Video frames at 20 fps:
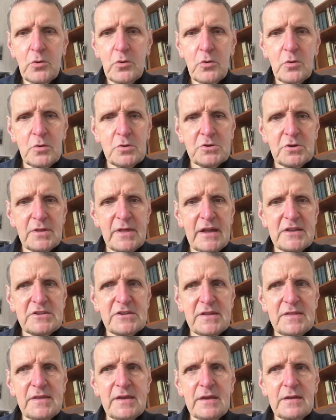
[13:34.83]
So that's
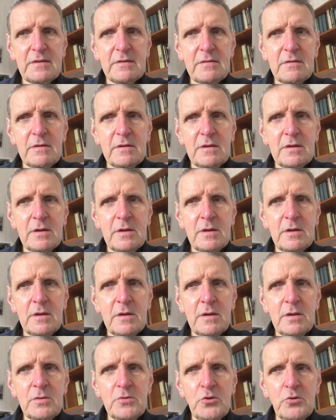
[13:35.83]
it then.
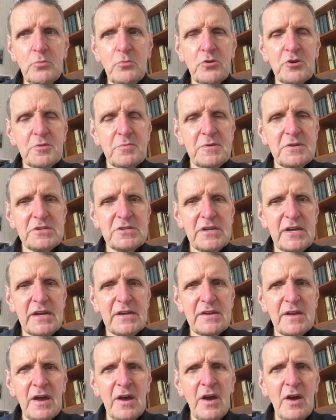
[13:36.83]
No more to be said.
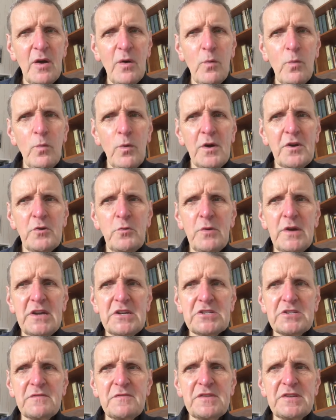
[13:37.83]
What a
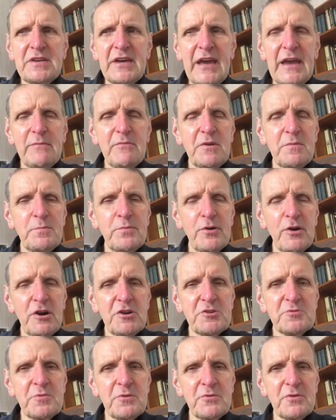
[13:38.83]
waste of time and
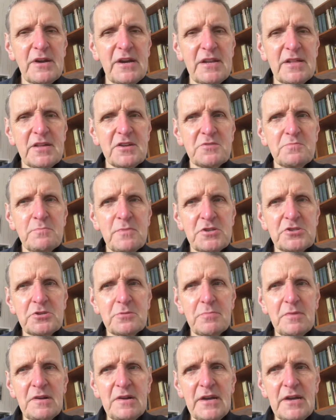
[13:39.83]
parchment writing this
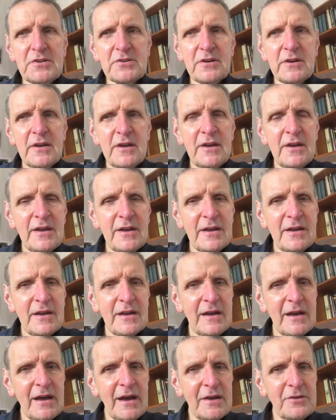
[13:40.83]
miserable letter.
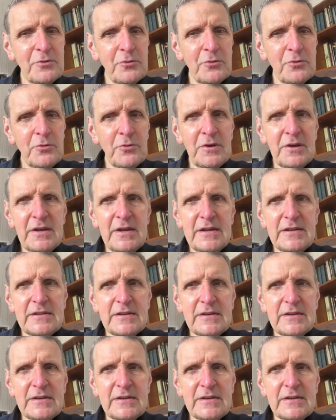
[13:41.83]
No, indeed.